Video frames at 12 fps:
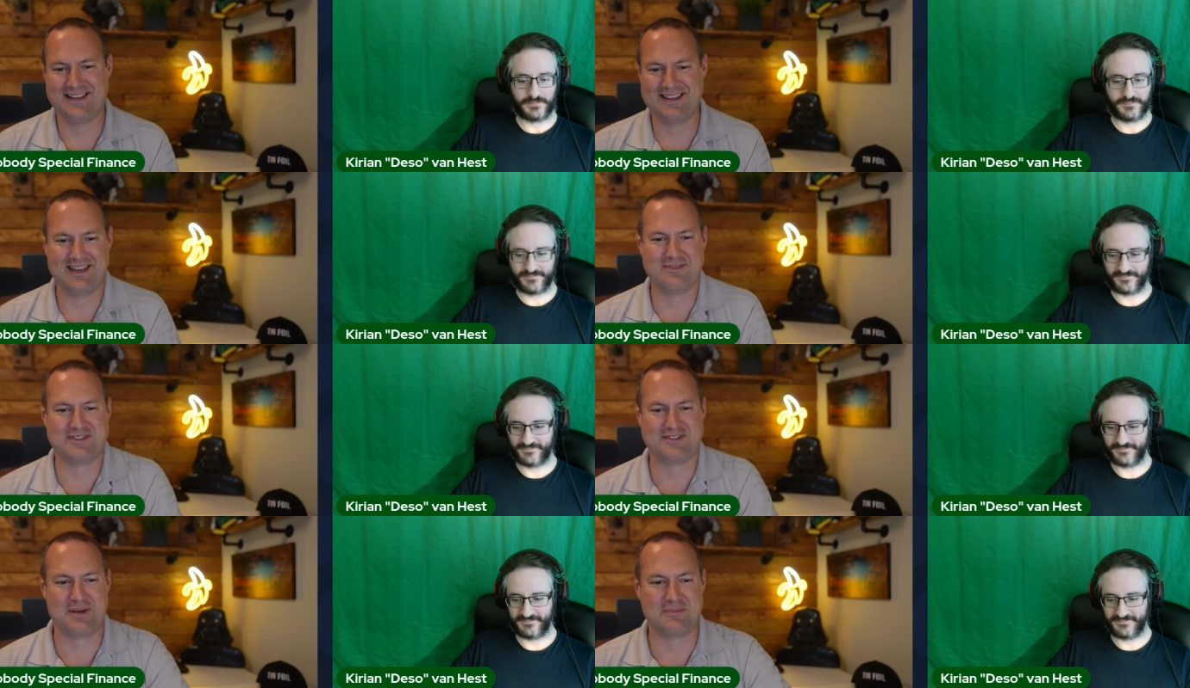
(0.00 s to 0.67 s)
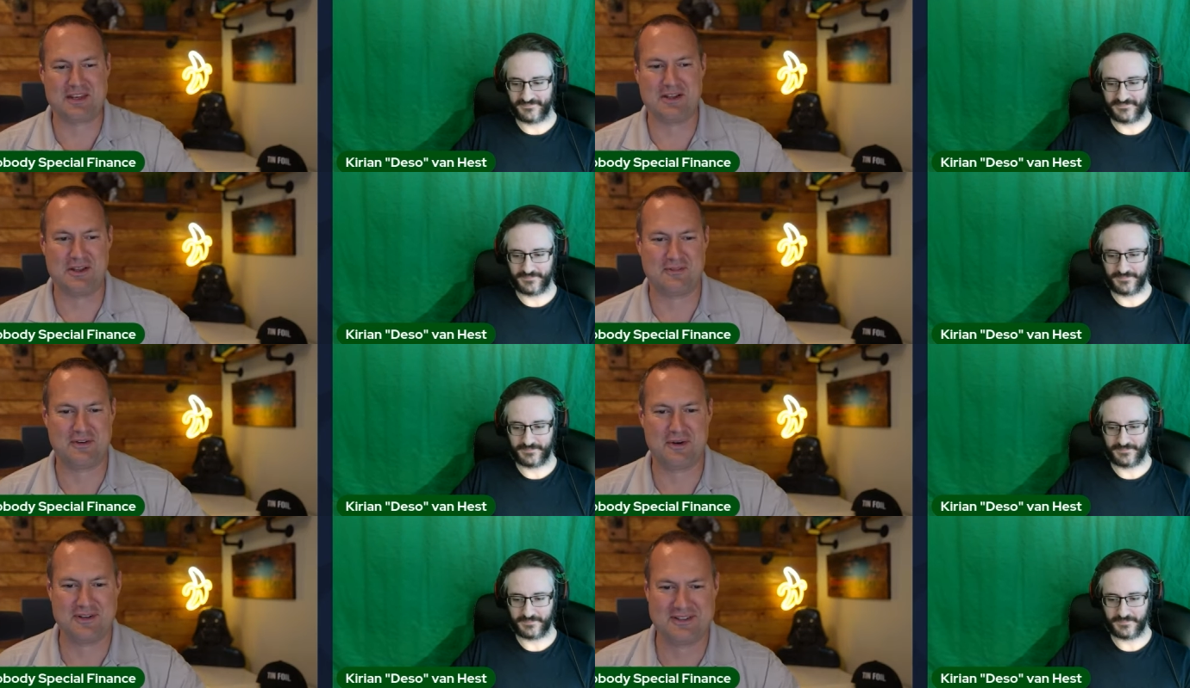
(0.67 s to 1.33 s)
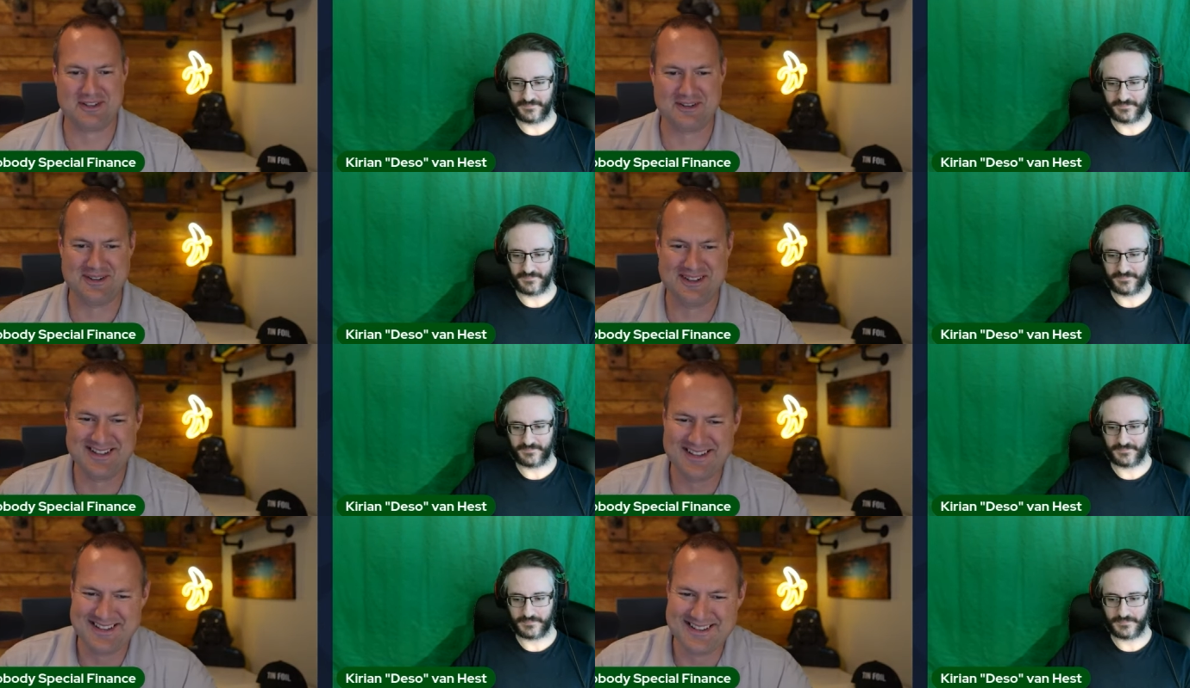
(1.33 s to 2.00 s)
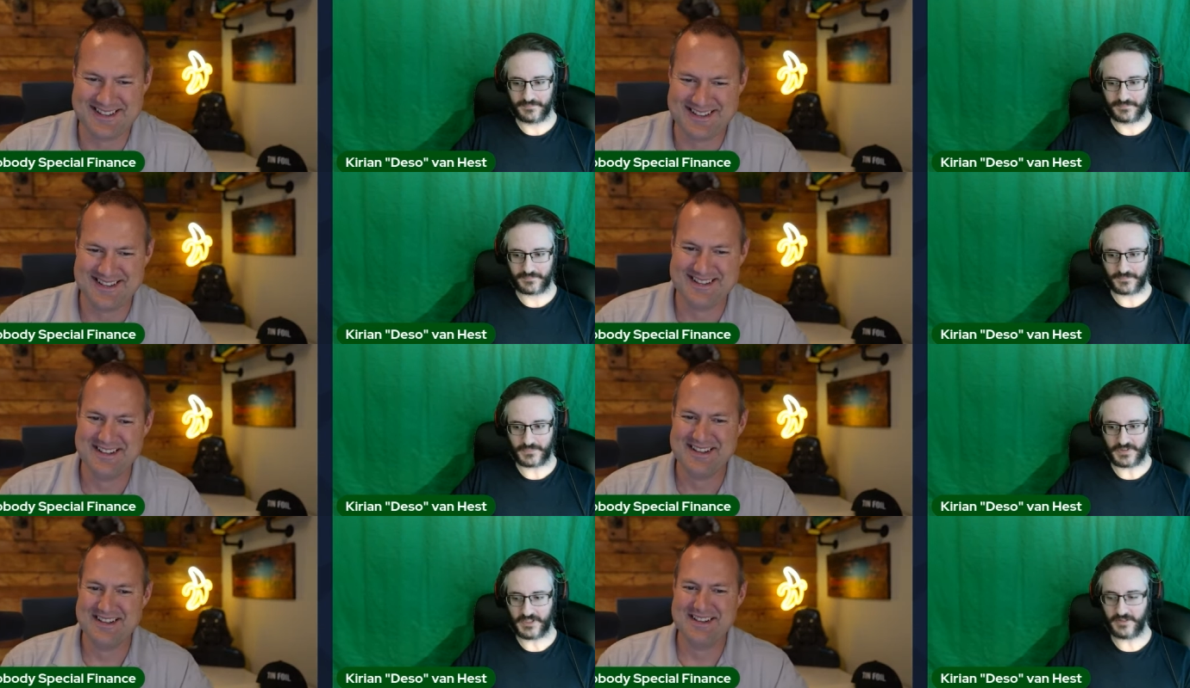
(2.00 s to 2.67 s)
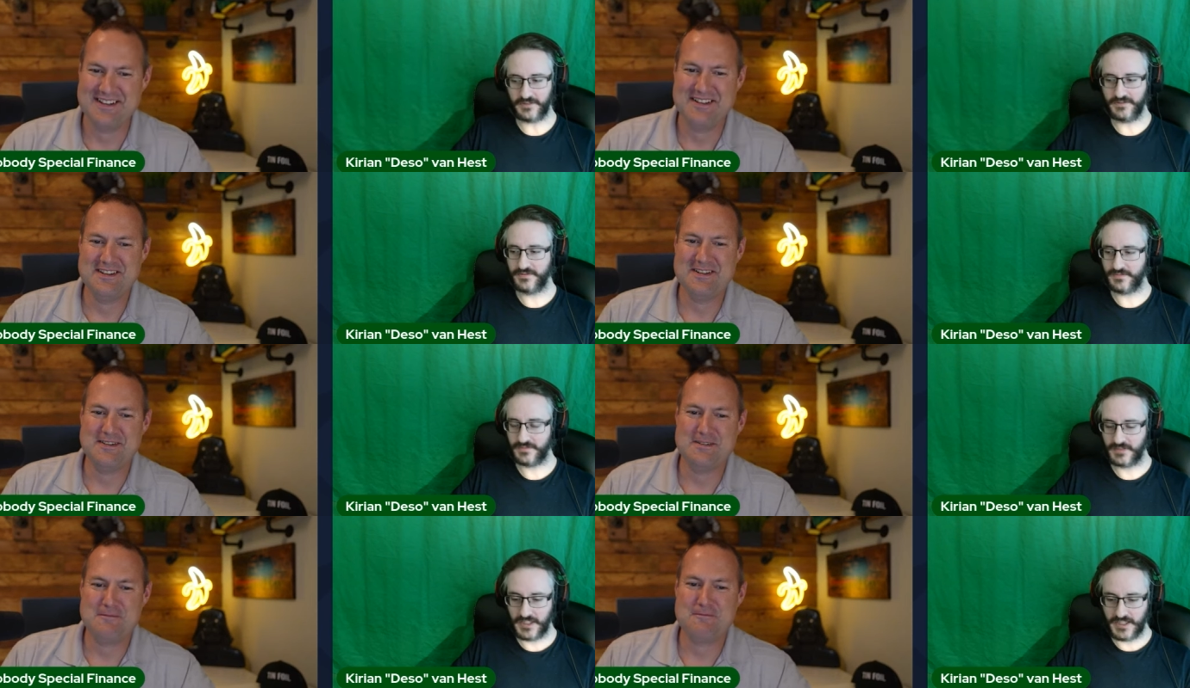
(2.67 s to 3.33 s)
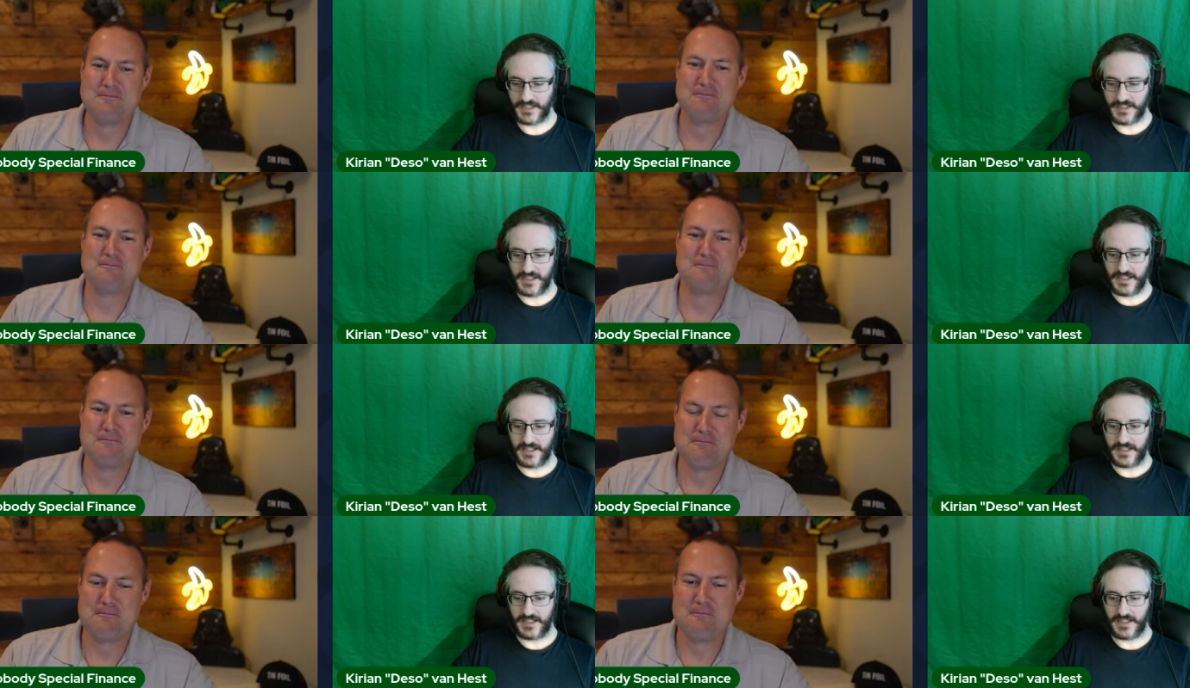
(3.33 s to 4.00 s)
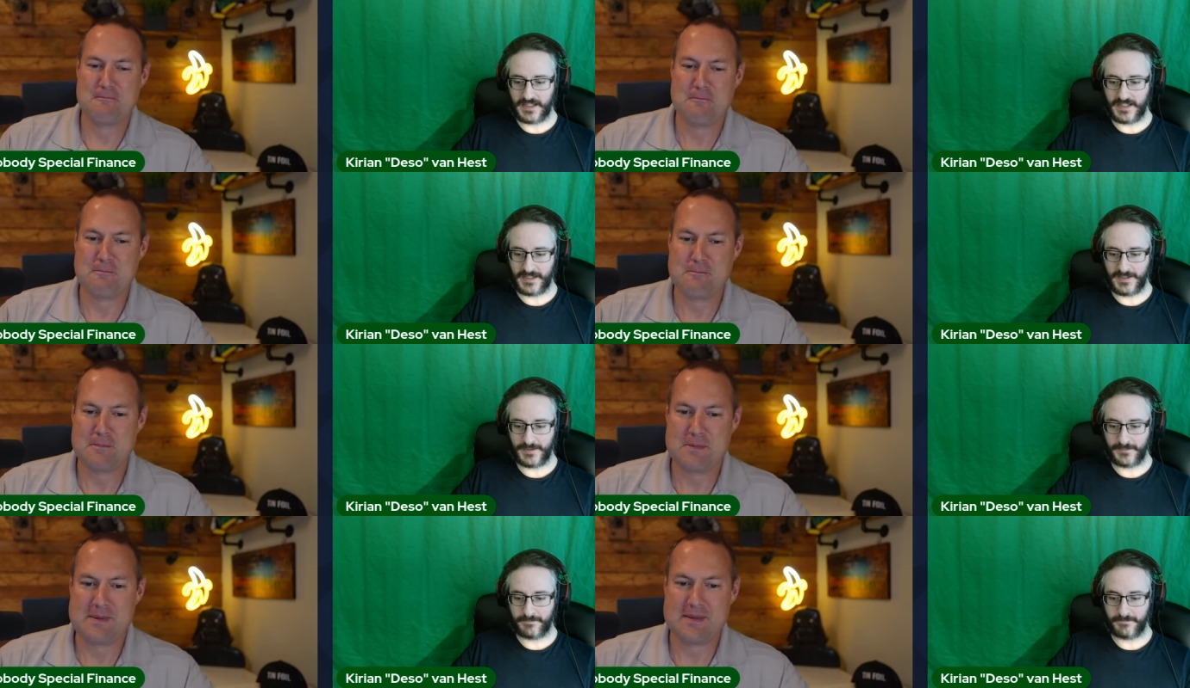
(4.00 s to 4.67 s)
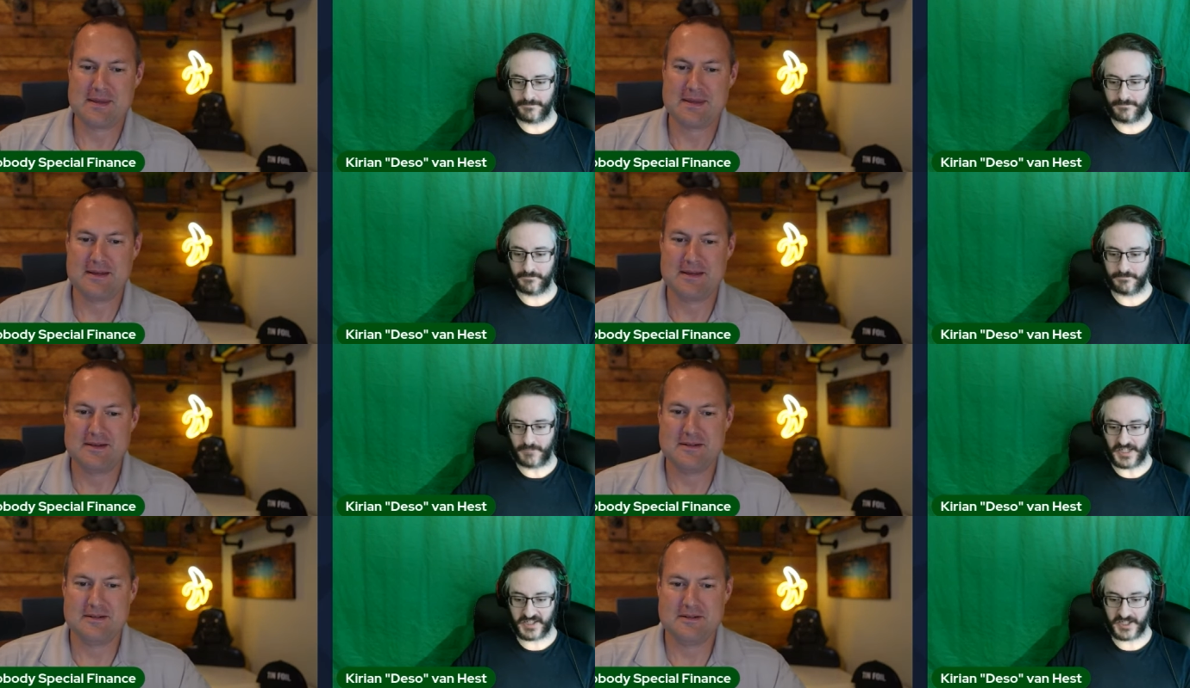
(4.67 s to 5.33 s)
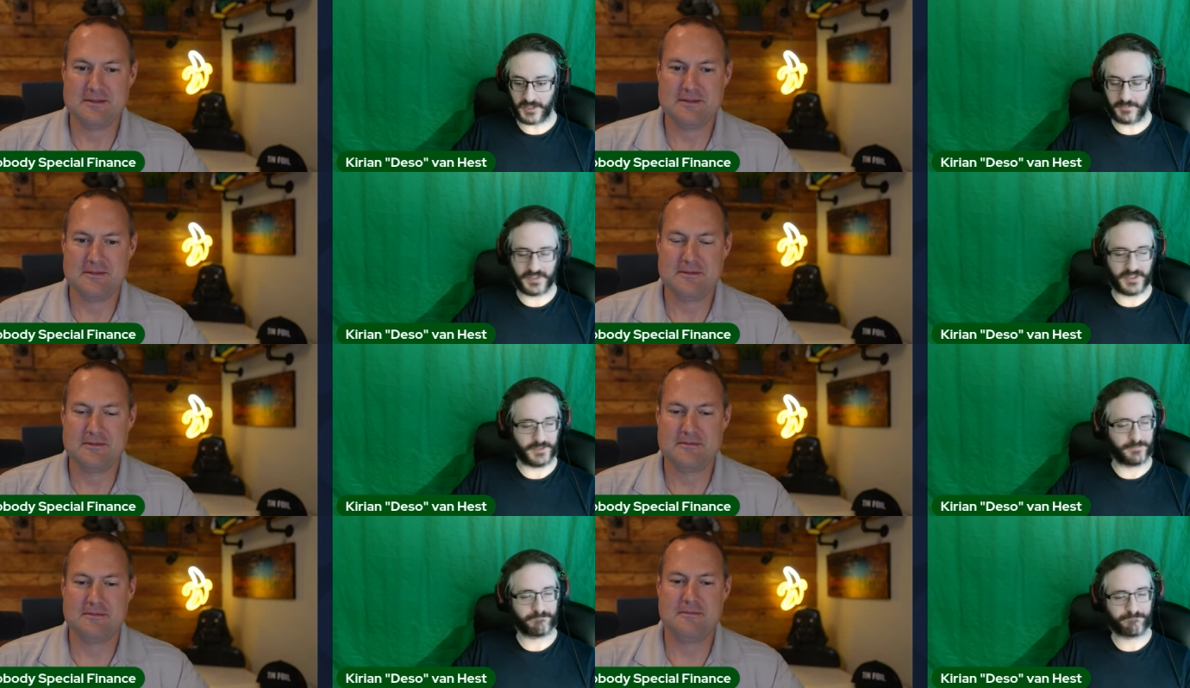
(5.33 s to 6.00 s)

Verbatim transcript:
Speaker 1: give us something to look forward to.
Speaker 2: Well, um my company